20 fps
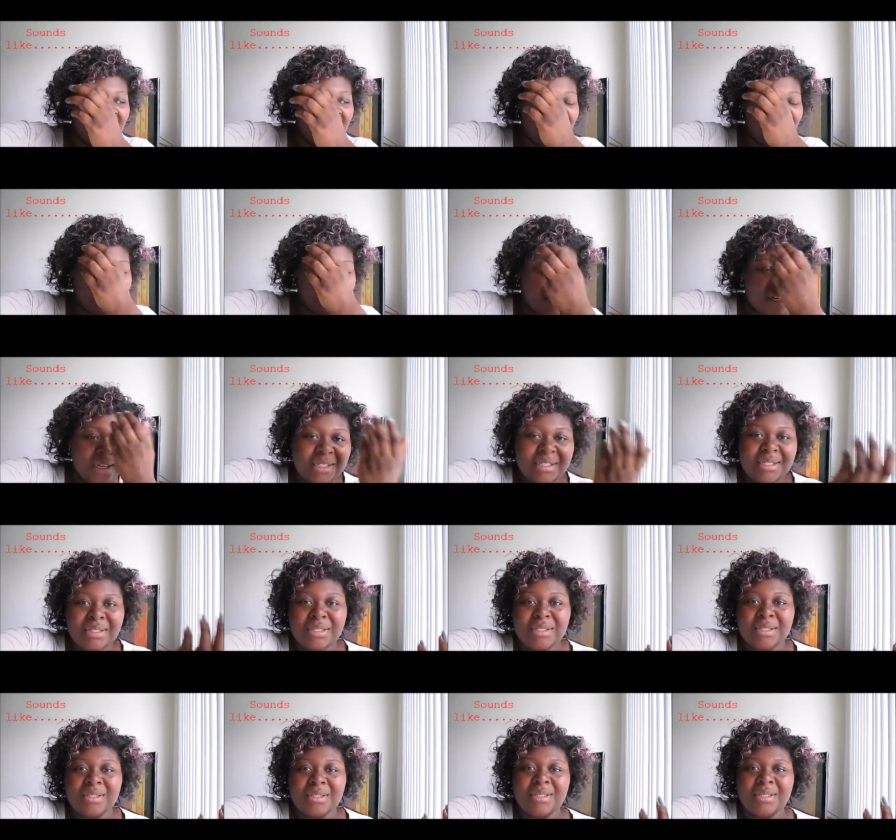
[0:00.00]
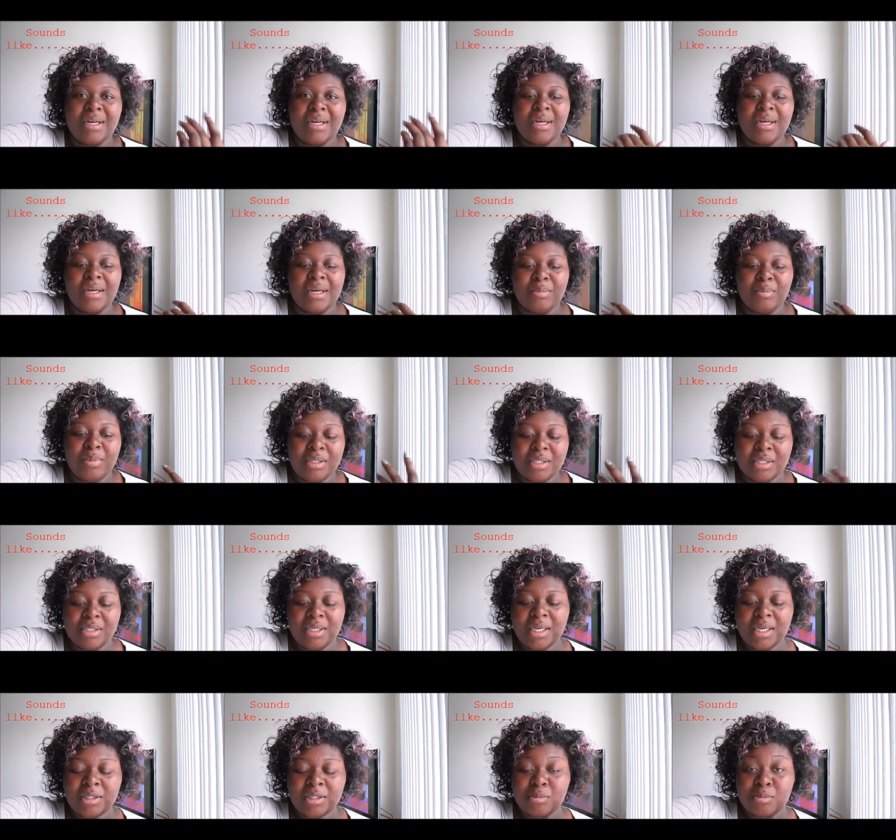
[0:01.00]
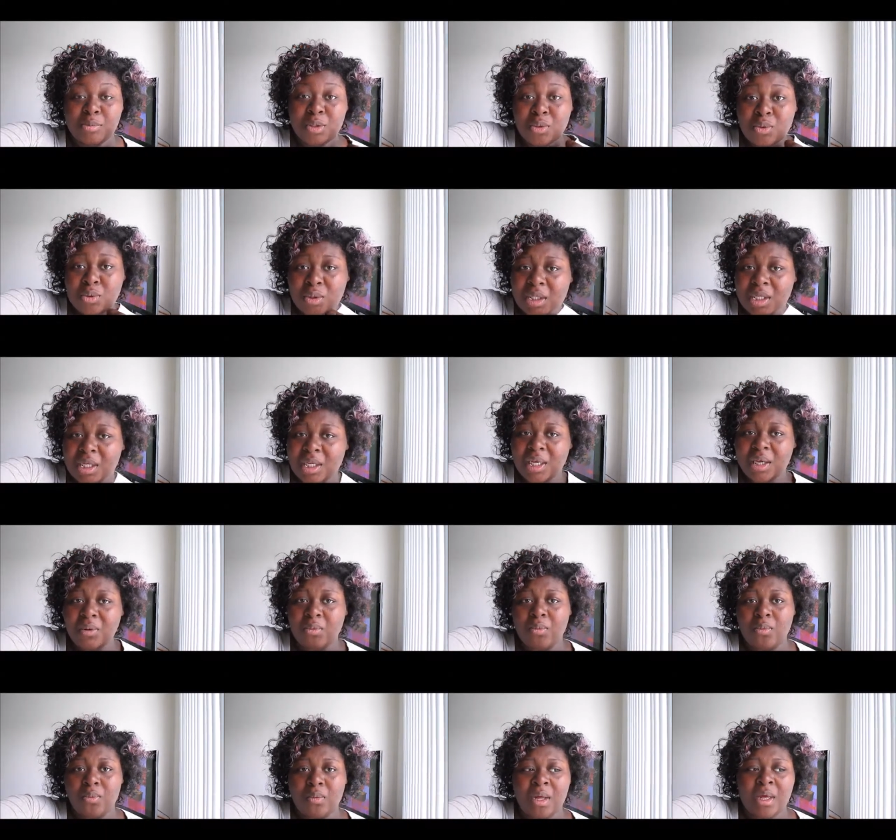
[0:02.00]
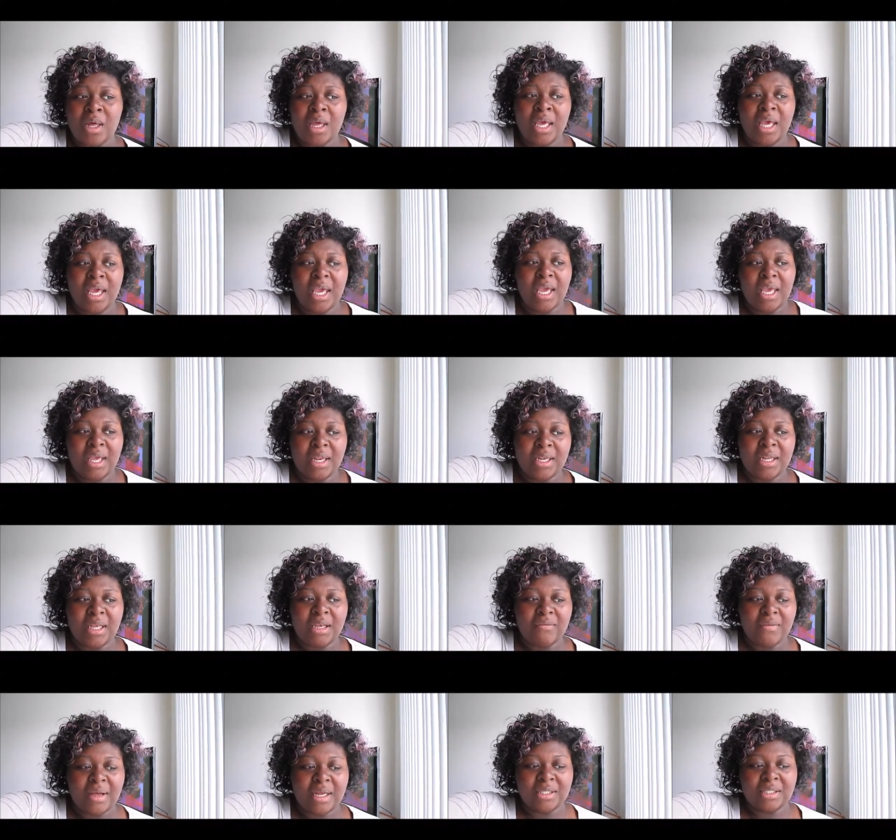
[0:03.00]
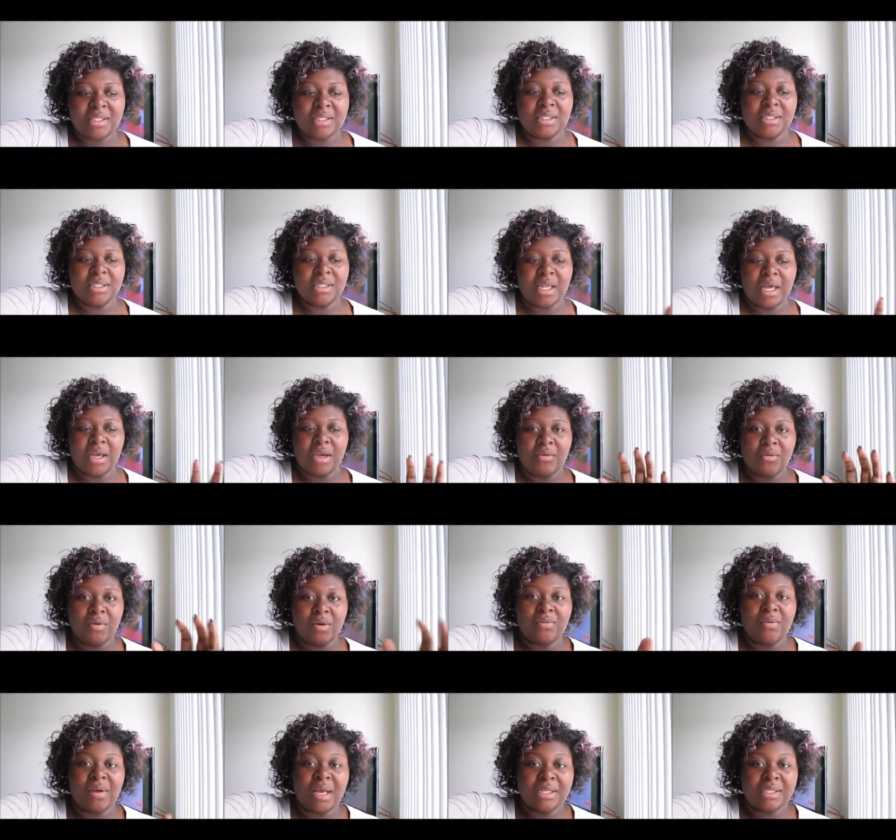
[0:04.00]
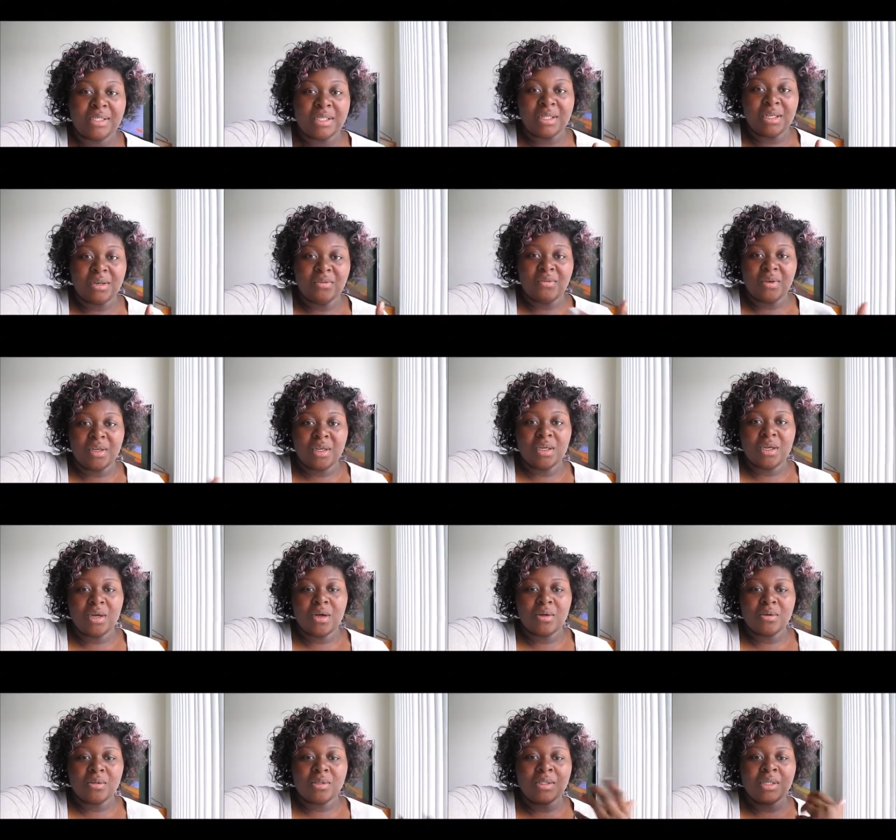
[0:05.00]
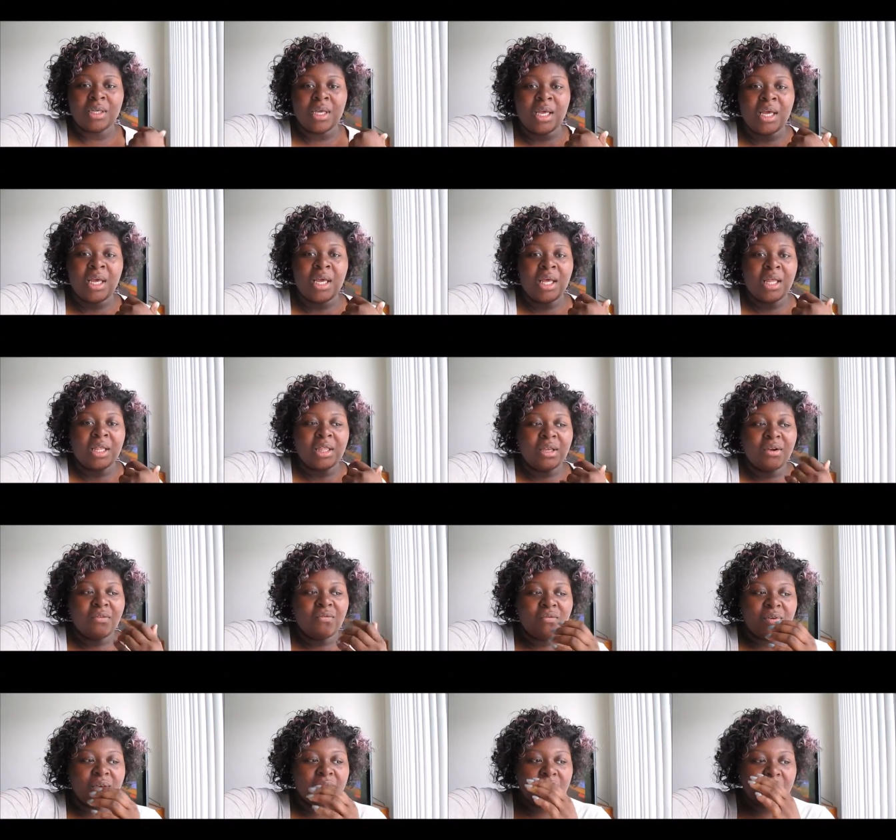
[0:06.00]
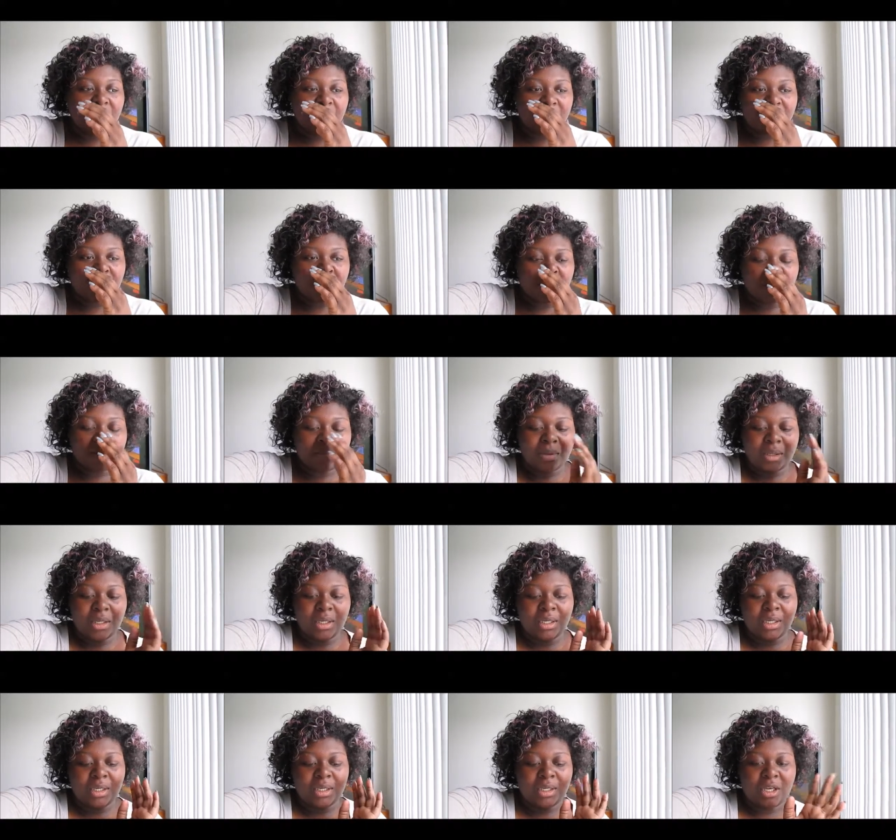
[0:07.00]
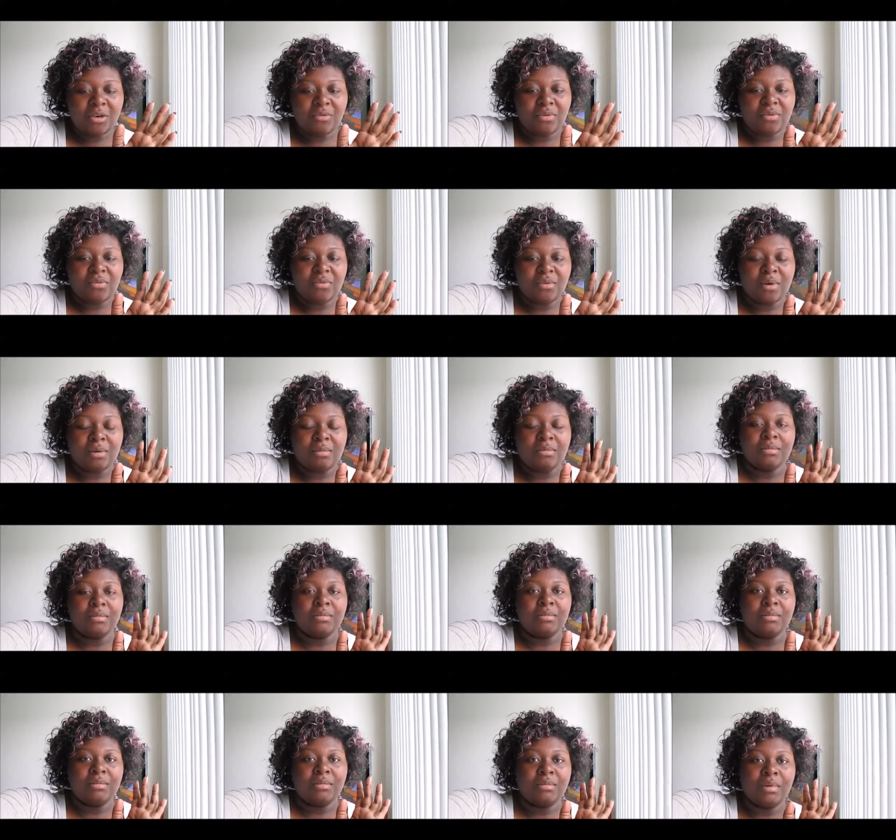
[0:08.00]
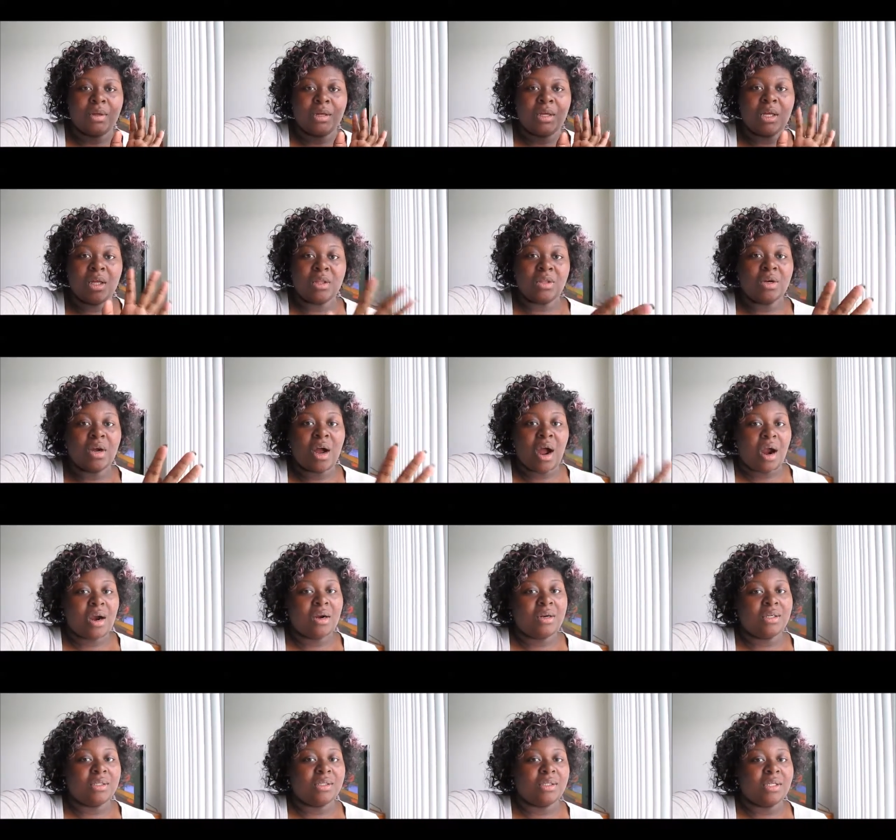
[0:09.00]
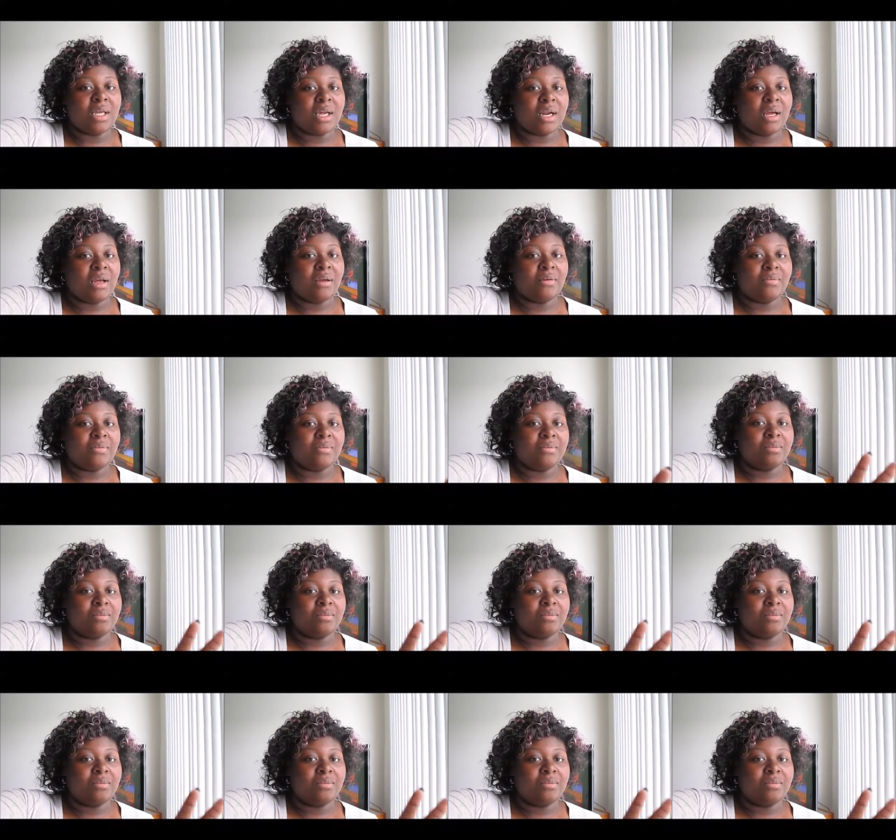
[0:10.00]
when I listen to uh, B T S music, and if I just like, or if I see their videos, their videos are completely different from other artists that I've